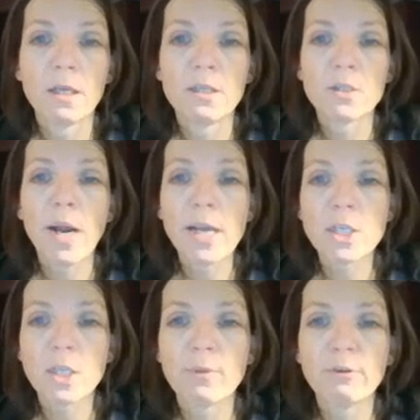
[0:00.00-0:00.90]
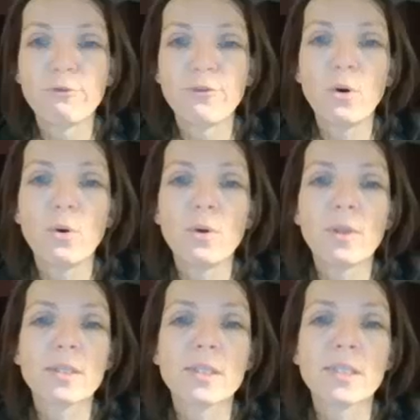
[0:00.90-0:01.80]
So I actually prefer
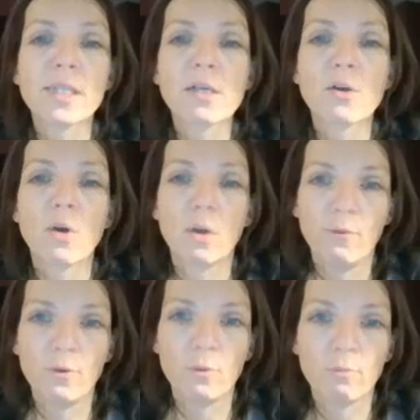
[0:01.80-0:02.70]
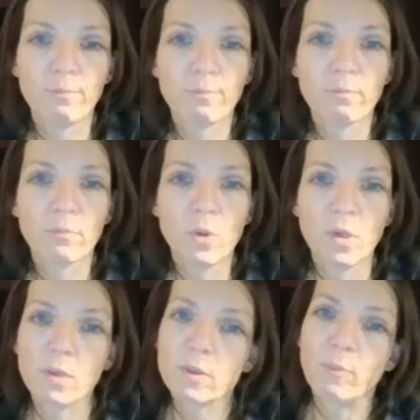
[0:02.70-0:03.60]
the single column view. You
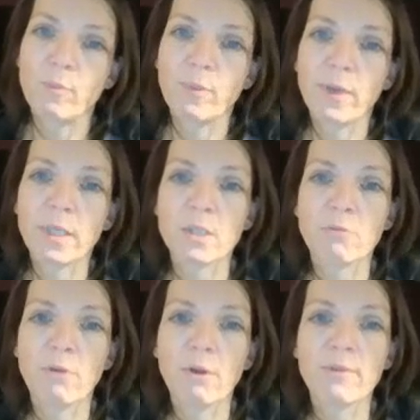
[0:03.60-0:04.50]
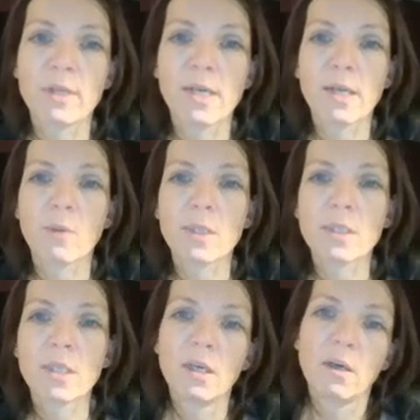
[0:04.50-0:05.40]
can also practice around with the other ones.
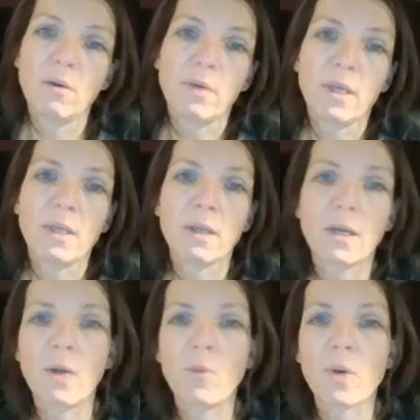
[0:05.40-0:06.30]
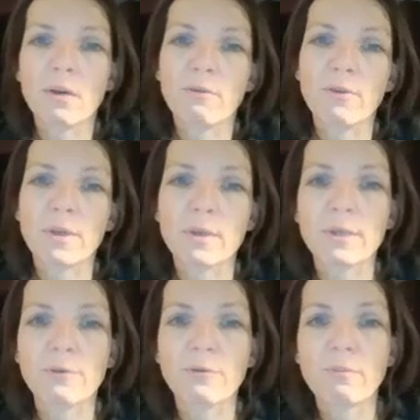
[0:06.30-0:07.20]
The cloud one I find
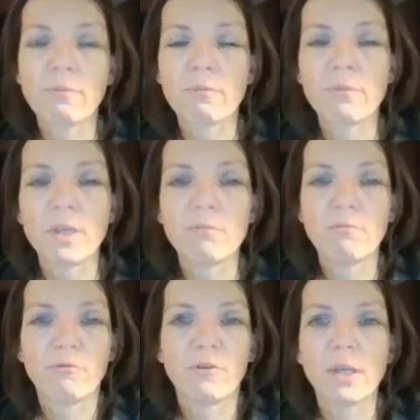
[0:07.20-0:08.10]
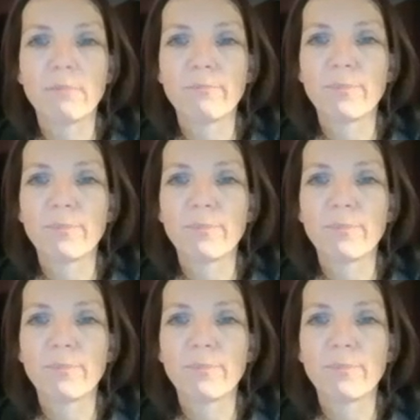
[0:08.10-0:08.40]
kind of funny.